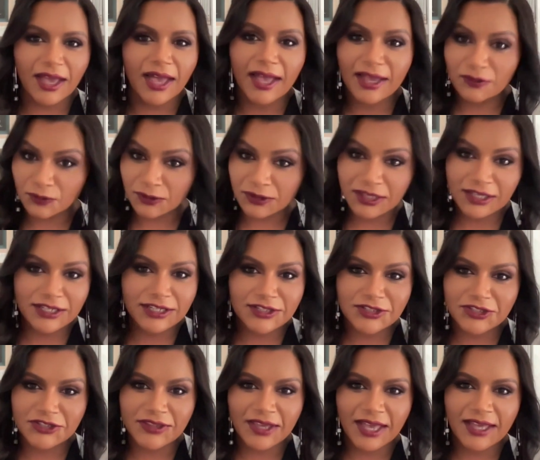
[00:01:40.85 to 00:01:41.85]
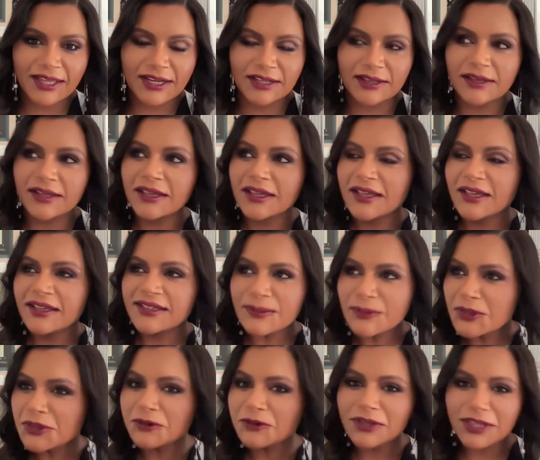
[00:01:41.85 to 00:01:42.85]
I related to that and some
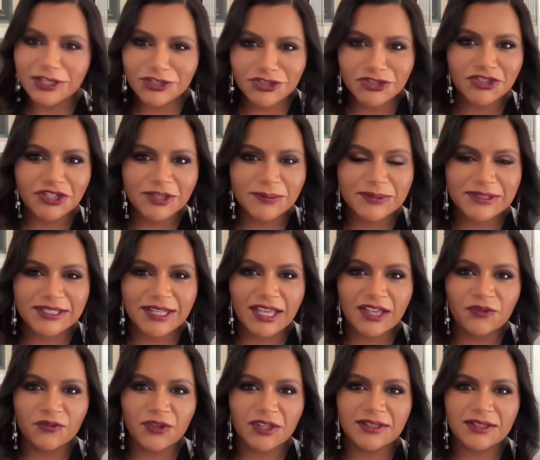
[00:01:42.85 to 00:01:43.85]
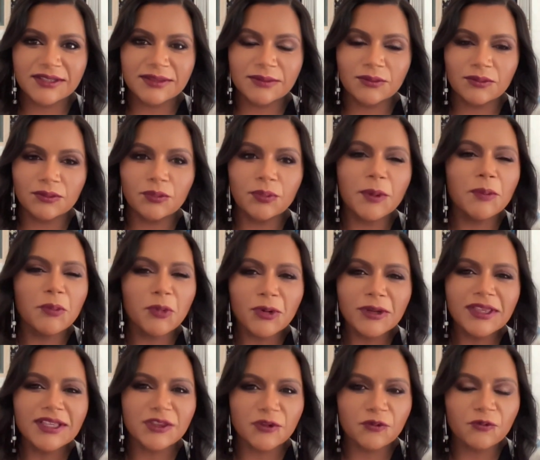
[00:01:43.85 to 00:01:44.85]
of the relationship stuff and but more
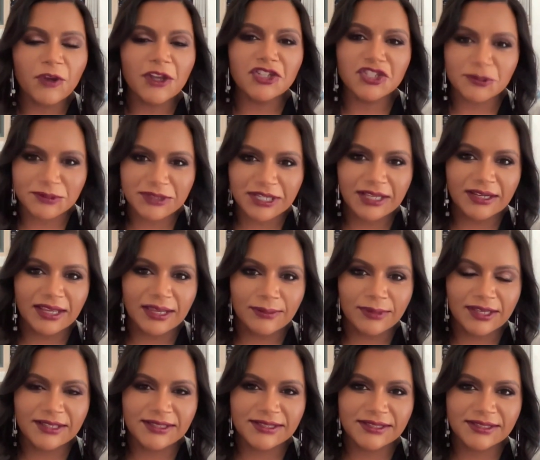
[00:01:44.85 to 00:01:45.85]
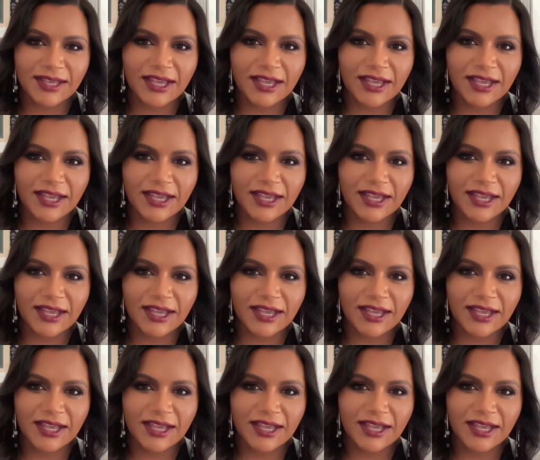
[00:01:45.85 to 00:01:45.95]
like the friendship dynamics,